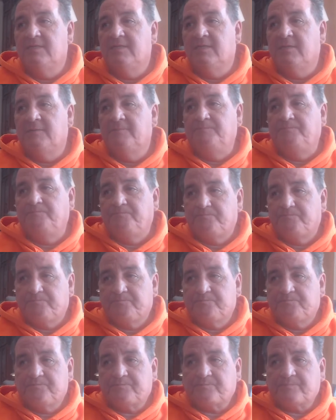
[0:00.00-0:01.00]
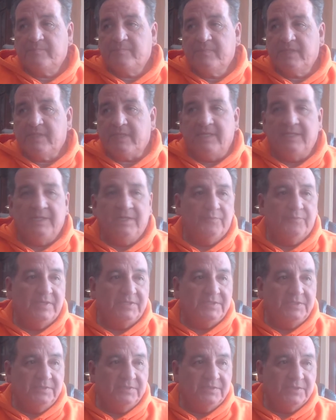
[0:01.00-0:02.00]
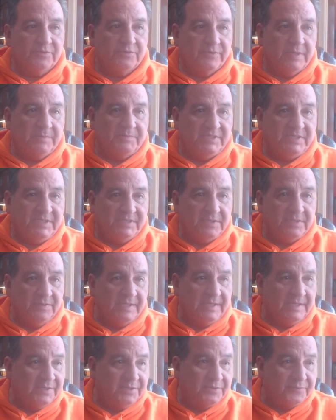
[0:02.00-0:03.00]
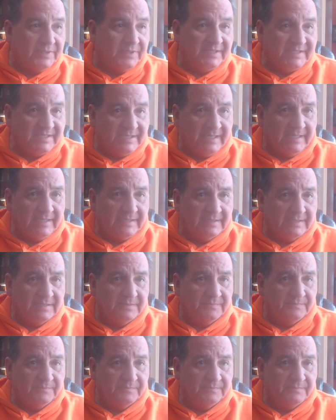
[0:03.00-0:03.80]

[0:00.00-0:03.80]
in the original script she's only in 3 scenes.